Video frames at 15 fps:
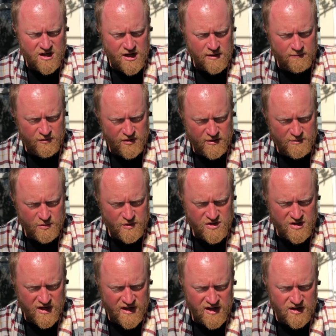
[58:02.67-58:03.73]
come for them to
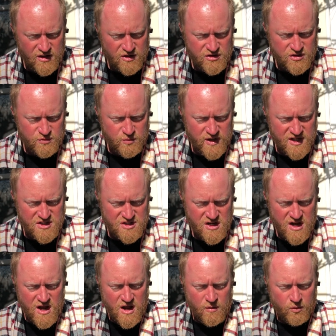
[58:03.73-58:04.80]
retire to rest,
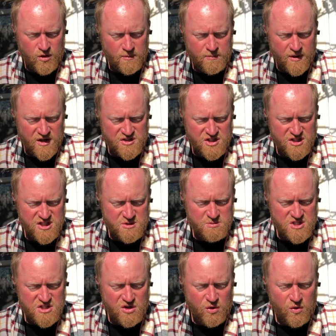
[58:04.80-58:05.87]
whereupon she
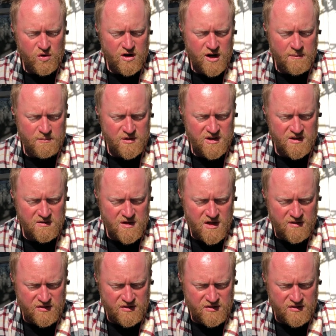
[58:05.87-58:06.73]
dismissed the whole company.